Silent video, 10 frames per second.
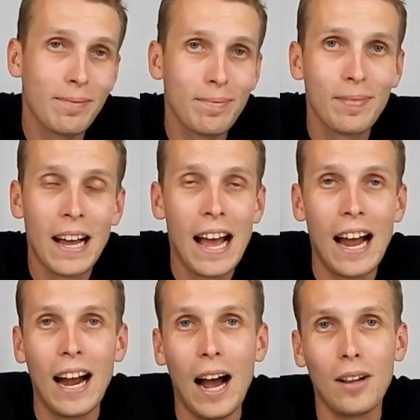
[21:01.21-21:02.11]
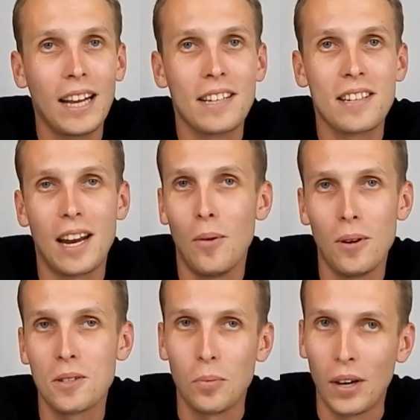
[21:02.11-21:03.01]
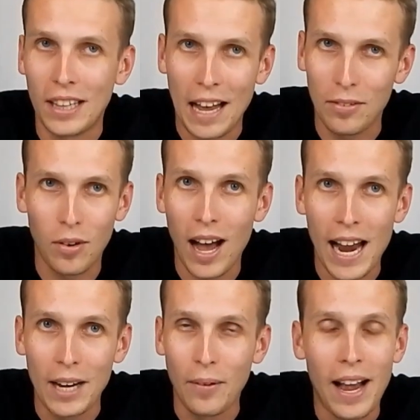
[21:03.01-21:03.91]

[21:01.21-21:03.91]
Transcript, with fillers: you know, I, like I said, I wasn't winning that